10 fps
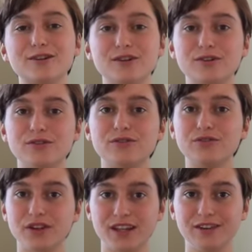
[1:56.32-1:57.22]
little
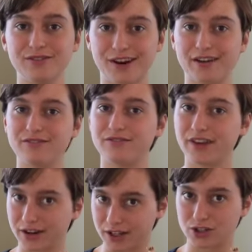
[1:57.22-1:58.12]
filly for a
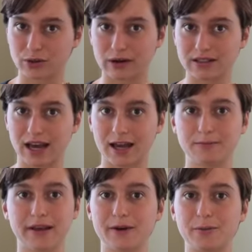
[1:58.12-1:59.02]
very short time,
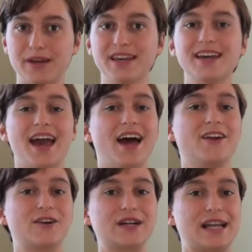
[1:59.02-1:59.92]
a week, and
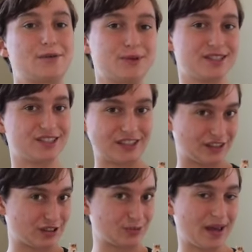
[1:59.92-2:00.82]
her name was
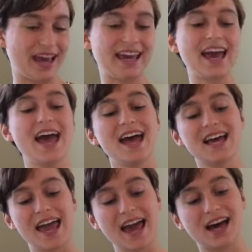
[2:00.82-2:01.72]
Ginger May,
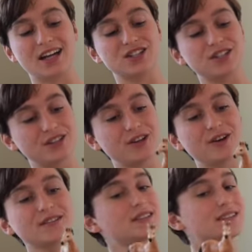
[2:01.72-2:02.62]
and she
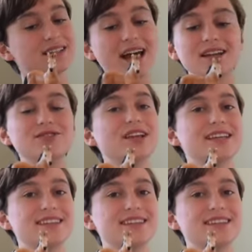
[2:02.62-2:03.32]
looked kind of like